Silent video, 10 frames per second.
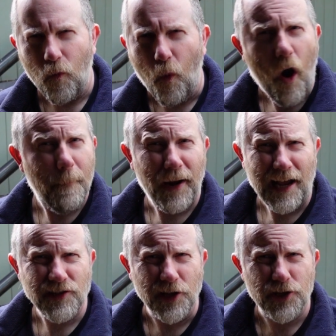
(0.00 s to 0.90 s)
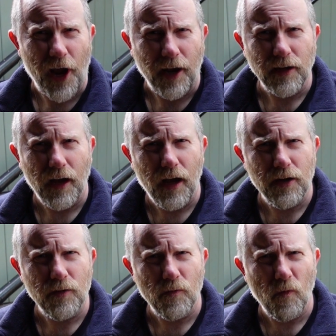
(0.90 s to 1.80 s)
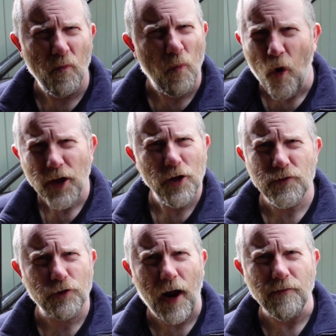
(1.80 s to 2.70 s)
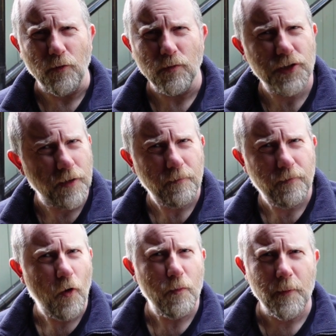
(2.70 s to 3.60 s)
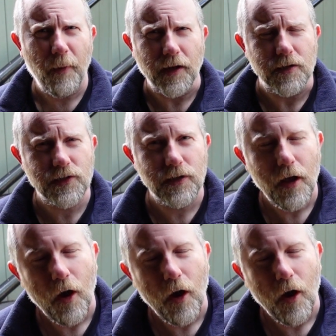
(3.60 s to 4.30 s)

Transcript: Why a plastic shed and why use gravel to form your base?